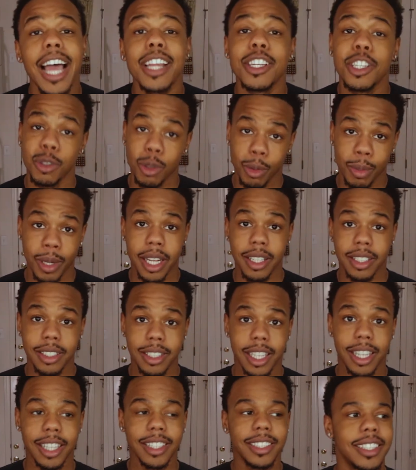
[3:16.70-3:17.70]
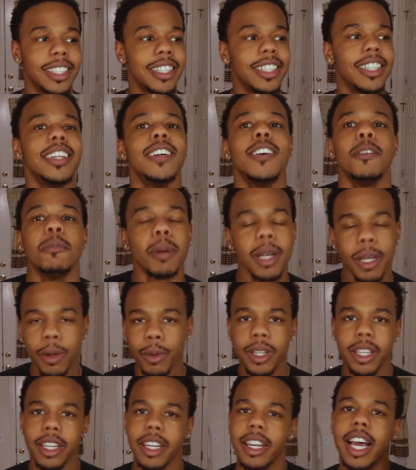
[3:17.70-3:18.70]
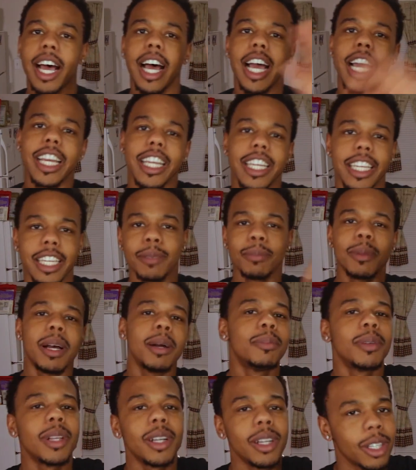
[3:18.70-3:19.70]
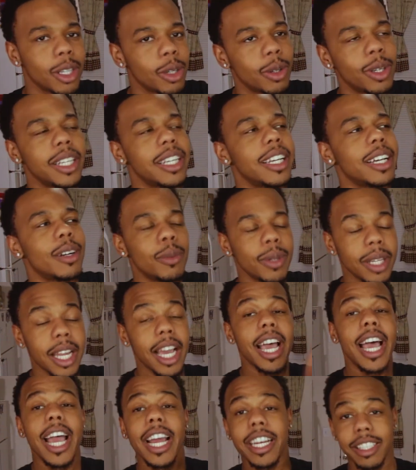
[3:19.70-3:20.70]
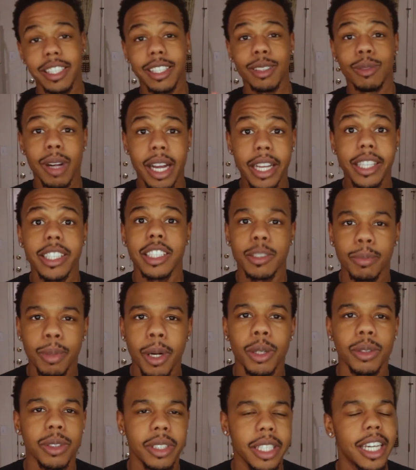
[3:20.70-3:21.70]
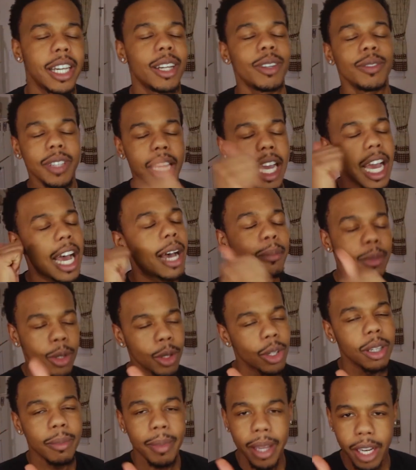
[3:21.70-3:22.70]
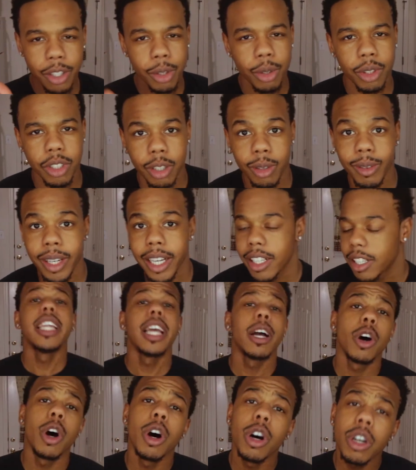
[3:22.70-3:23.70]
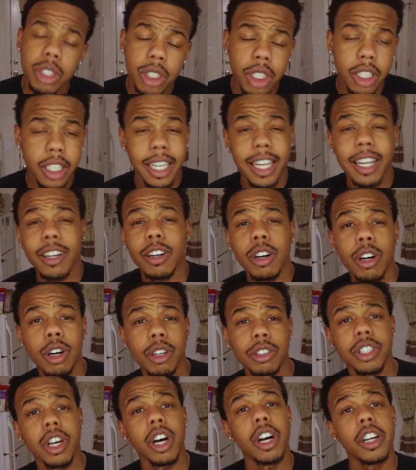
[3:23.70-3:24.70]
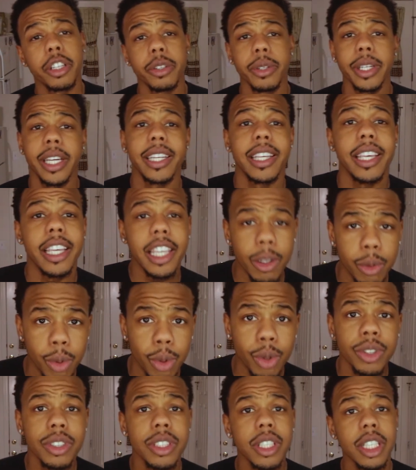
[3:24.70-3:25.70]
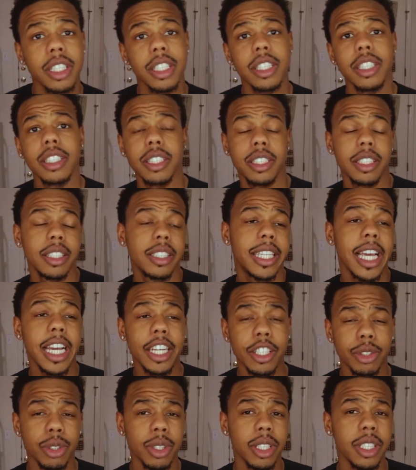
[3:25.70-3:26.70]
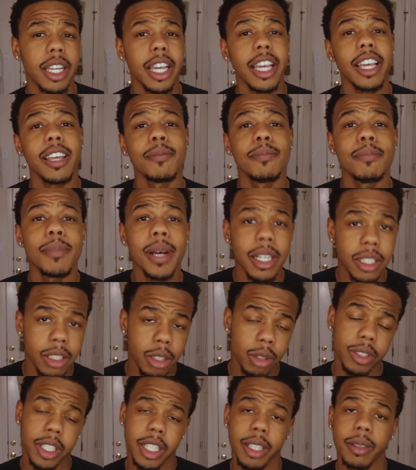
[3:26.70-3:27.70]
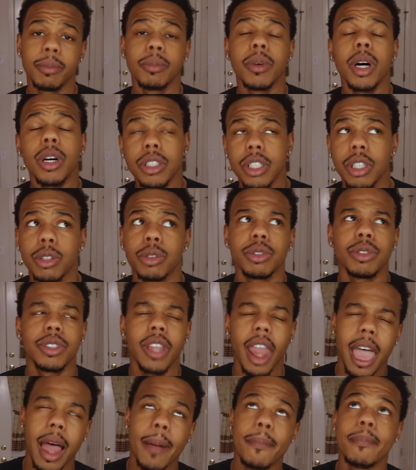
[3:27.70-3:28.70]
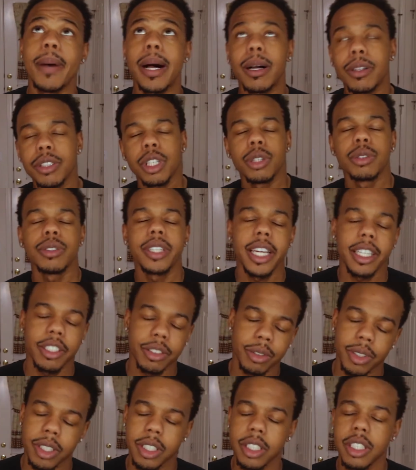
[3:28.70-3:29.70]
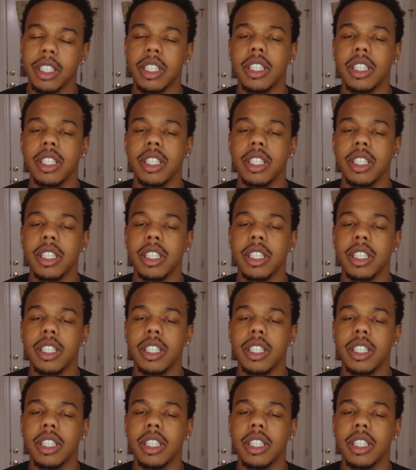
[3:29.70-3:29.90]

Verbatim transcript: I do apologize. But when I get my blog going, when I actually write this post down, I'm going to make sure it's correct. Now, all sugar alcohols aren't created equal, such as dextrin and maltodextrin. maltodextrin